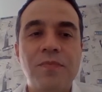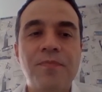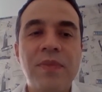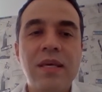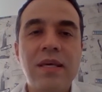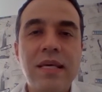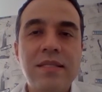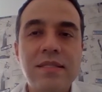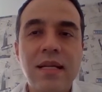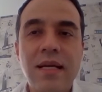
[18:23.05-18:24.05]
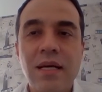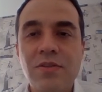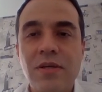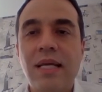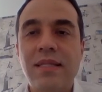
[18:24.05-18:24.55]
to take that
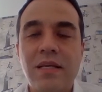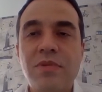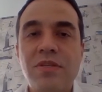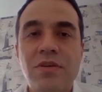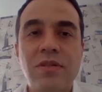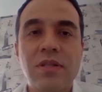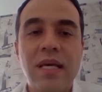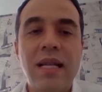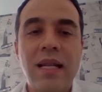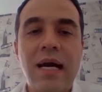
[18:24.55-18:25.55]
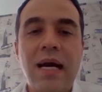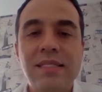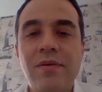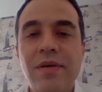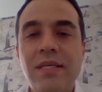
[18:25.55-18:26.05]
footprint of
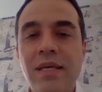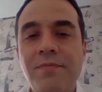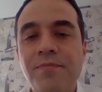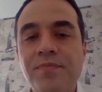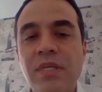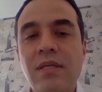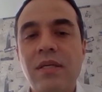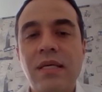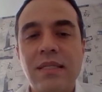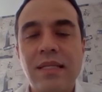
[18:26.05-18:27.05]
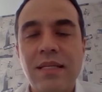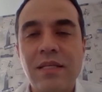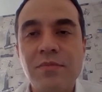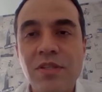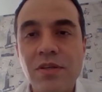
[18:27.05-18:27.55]
development where we
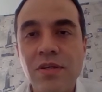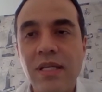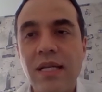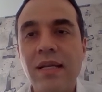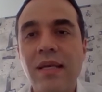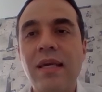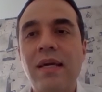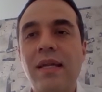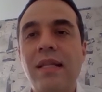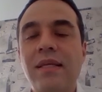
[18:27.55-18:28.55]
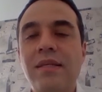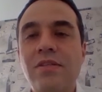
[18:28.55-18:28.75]
establish a project.